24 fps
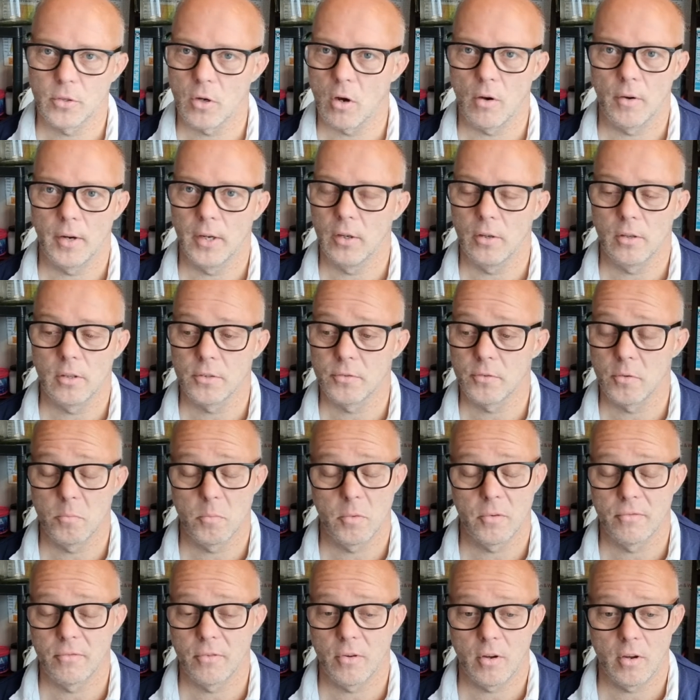scoring goals
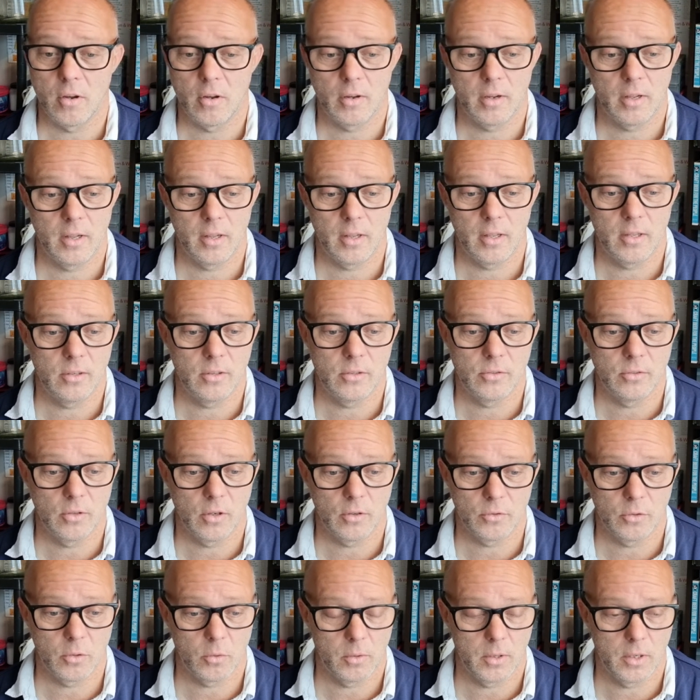from before, he's
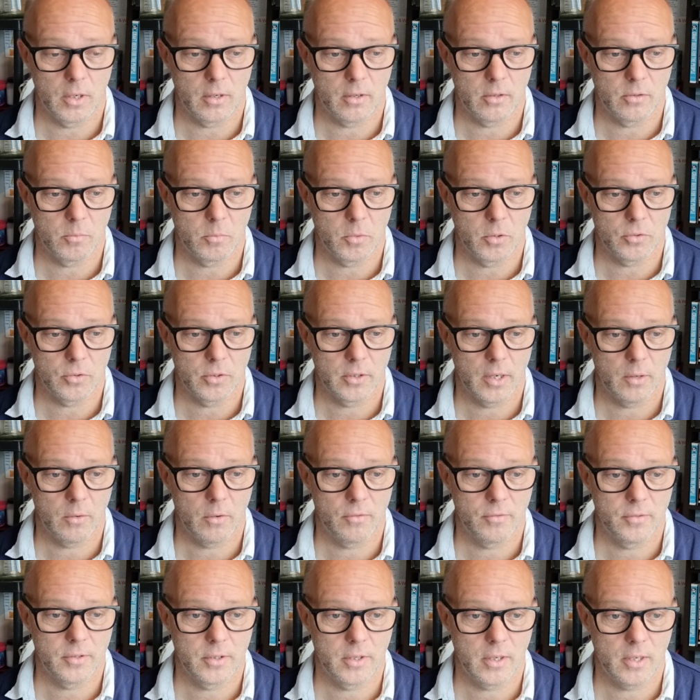not doing it as much now,
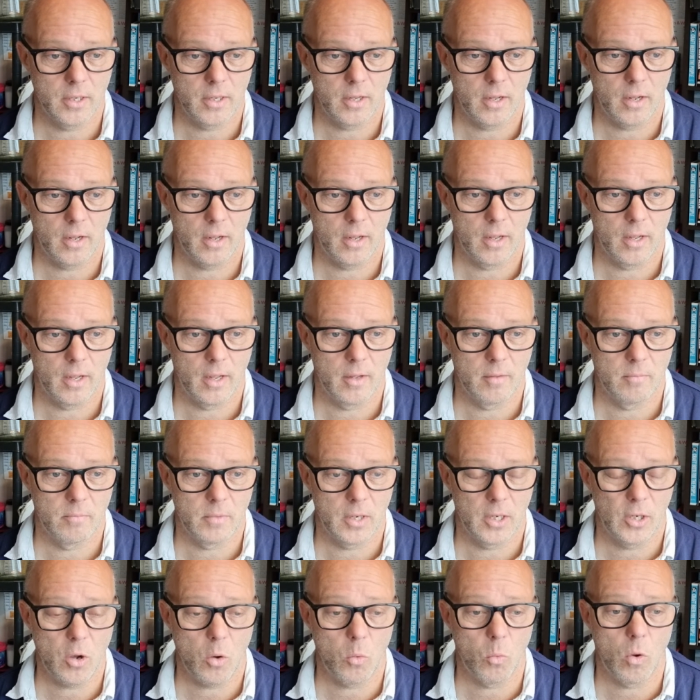obviously.
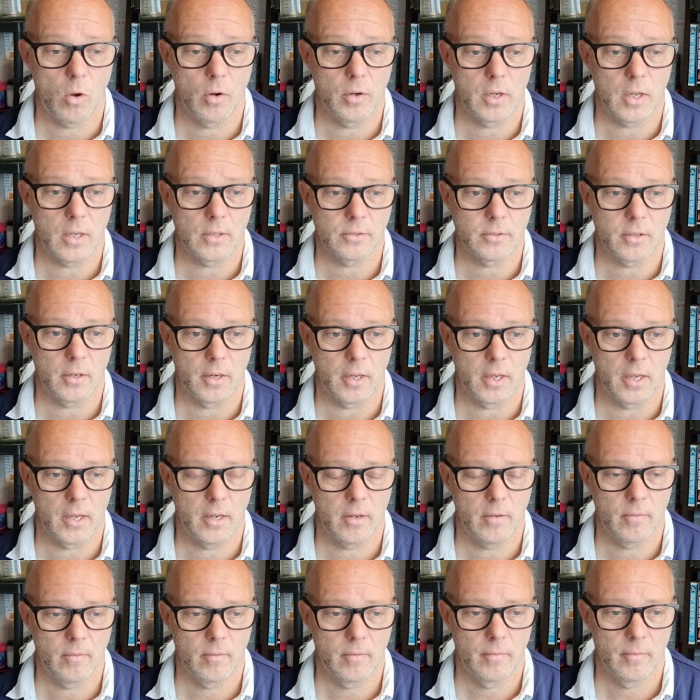He got one yesterday.
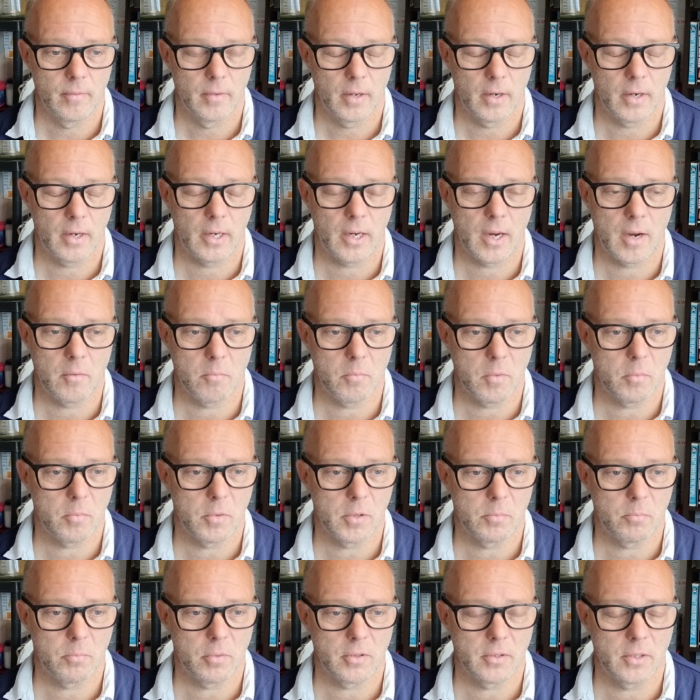I can't remember
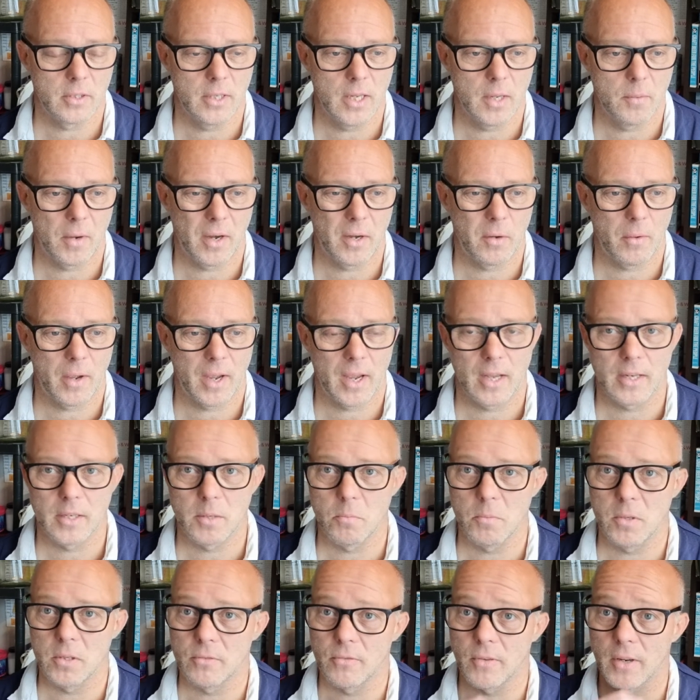his bloody name anyway. I had
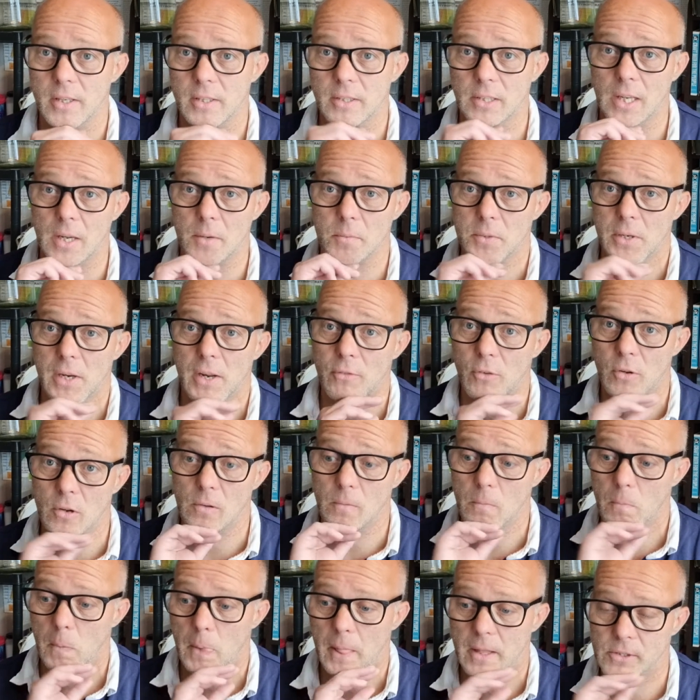him as vice captain. I've
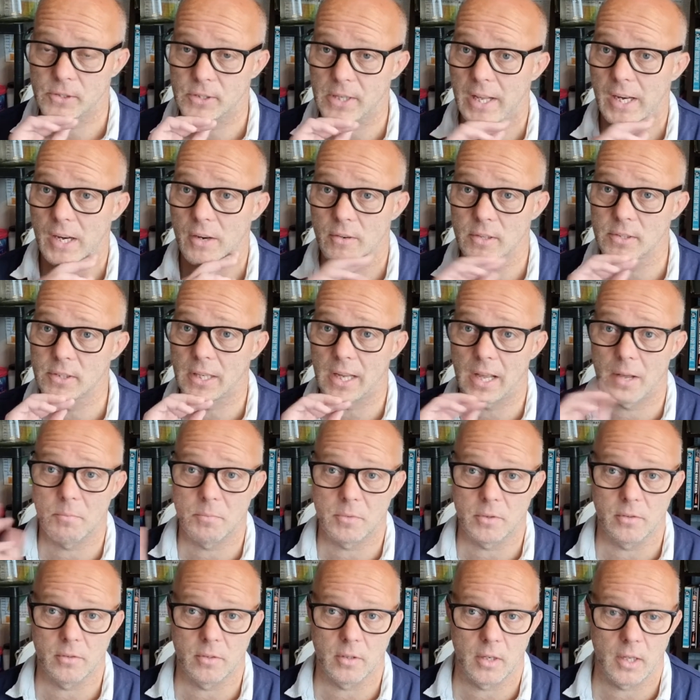got Salah as
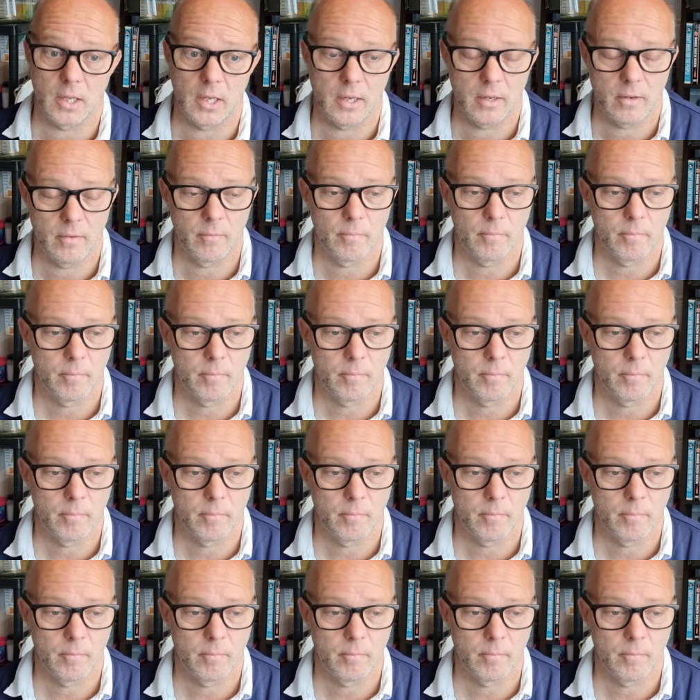captain today.